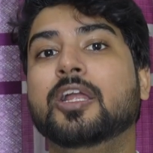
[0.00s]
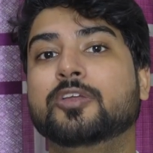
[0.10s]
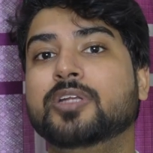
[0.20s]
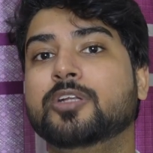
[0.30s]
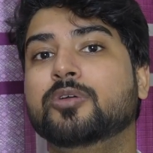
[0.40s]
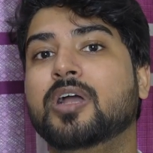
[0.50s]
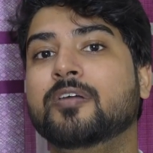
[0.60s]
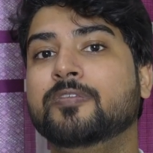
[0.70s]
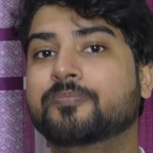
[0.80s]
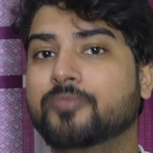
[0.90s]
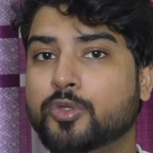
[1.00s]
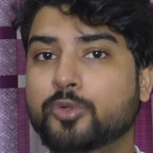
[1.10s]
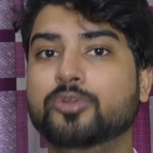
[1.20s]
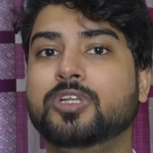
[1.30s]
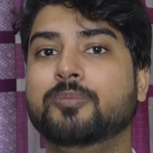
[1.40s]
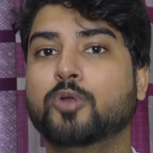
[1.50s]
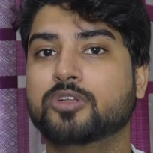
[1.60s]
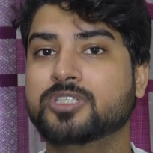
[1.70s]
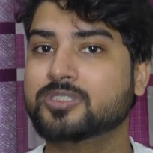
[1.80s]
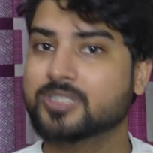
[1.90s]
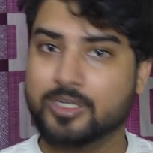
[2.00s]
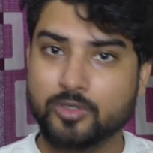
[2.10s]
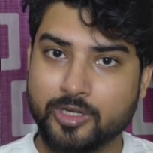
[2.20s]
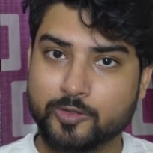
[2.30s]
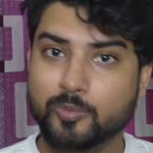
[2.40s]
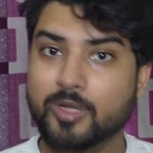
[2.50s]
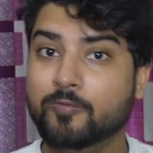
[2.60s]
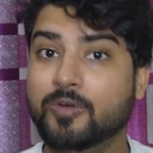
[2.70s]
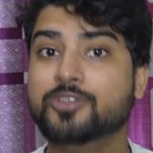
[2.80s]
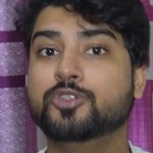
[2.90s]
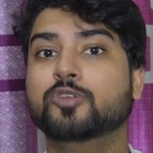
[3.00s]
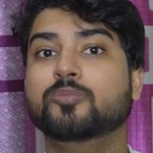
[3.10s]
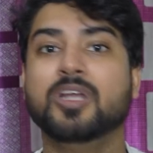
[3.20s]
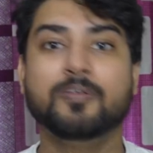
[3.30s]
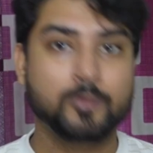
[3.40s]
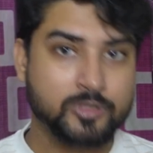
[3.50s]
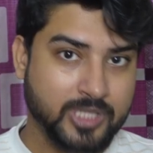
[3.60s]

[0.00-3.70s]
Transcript: You need to have 2 to 3 projects in your resume. One should be a full